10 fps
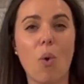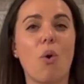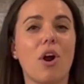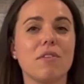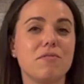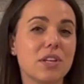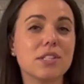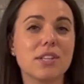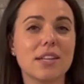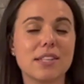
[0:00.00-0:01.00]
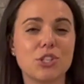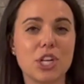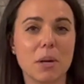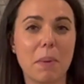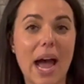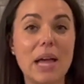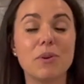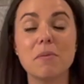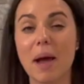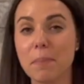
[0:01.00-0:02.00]
or veal sausage nearby,
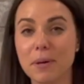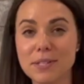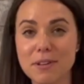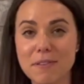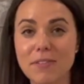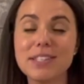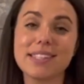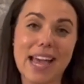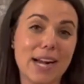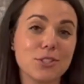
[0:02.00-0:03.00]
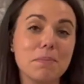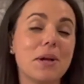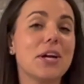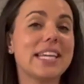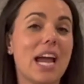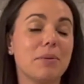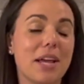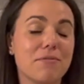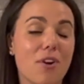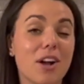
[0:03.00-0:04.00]
one of my personal favorites is actually pairing
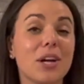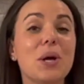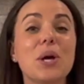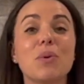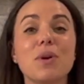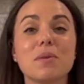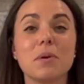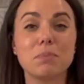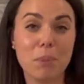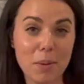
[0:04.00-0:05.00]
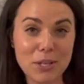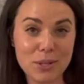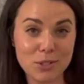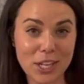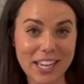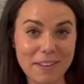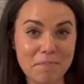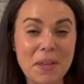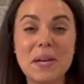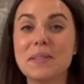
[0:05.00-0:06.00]
Cabernet Franc with barbecue chicken.
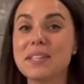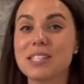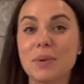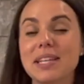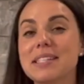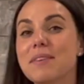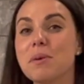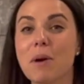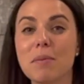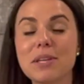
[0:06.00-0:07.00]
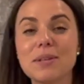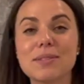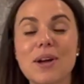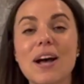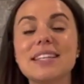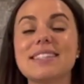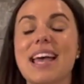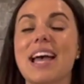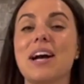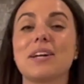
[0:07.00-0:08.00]
The sweetness of the barbecue sauce
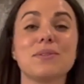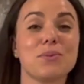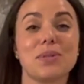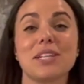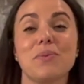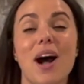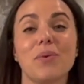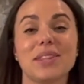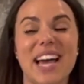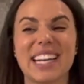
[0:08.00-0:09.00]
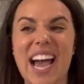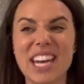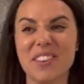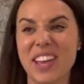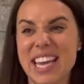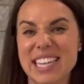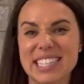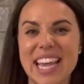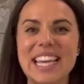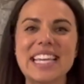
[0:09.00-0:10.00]
goes really well with that kind of
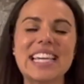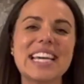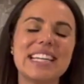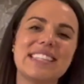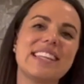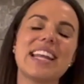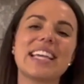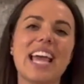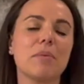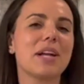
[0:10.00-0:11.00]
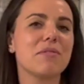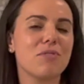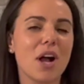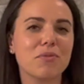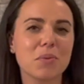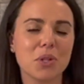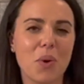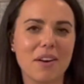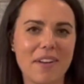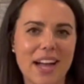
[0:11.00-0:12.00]
tangy, acidic Cabernet Franc from the
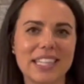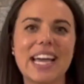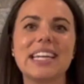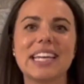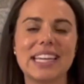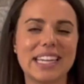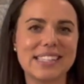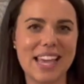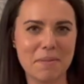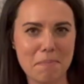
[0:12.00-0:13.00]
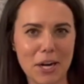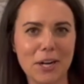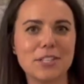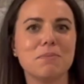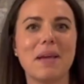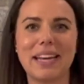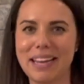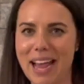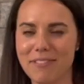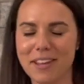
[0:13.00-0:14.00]
Loire Valley, and it is a marriage made
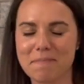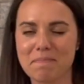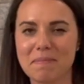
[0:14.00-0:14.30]
in heaven.